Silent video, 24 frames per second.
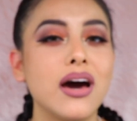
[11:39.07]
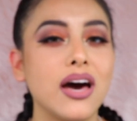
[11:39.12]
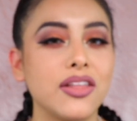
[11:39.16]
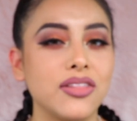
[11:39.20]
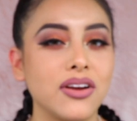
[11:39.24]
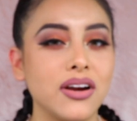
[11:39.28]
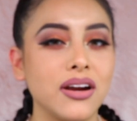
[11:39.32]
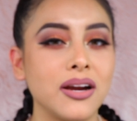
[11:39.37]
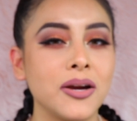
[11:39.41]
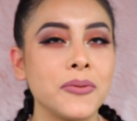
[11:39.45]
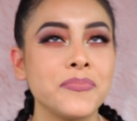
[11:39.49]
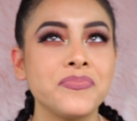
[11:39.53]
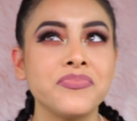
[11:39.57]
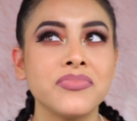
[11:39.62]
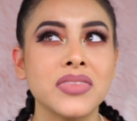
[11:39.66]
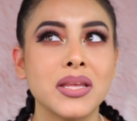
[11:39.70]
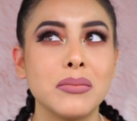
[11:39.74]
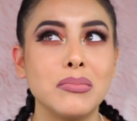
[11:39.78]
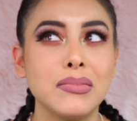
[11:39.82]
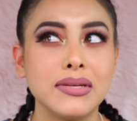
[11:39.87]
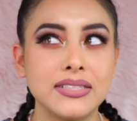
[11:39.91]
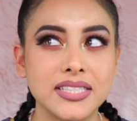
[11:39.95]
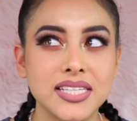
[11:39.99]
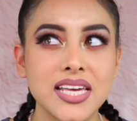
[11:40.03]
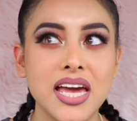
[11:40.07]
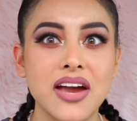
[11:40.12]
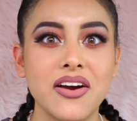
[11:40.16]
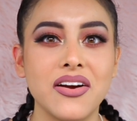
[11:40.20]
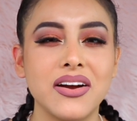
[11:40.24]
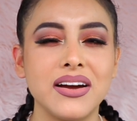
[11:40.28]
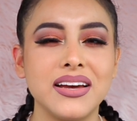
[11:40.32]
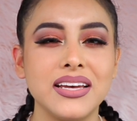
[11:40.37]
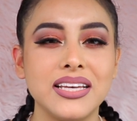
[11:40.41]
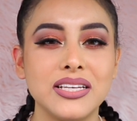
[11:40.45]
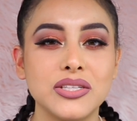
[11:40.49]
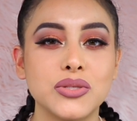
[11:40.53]
other
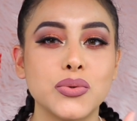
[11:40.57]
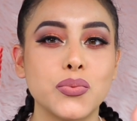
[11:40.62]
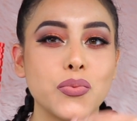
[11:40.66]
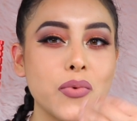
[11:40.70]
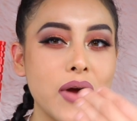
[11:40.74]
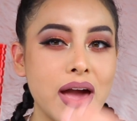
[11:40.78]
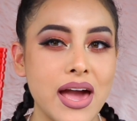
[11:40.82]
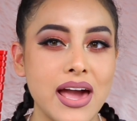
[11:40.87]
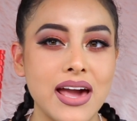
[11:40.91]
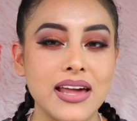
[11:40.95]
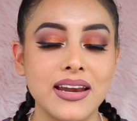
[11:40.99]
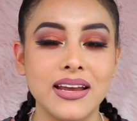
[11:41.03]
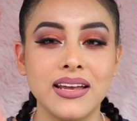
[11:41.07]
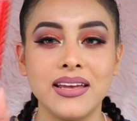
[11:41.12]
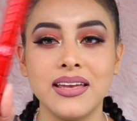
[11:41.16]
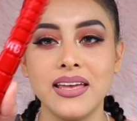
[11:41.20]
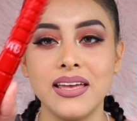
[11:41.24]
mascara is red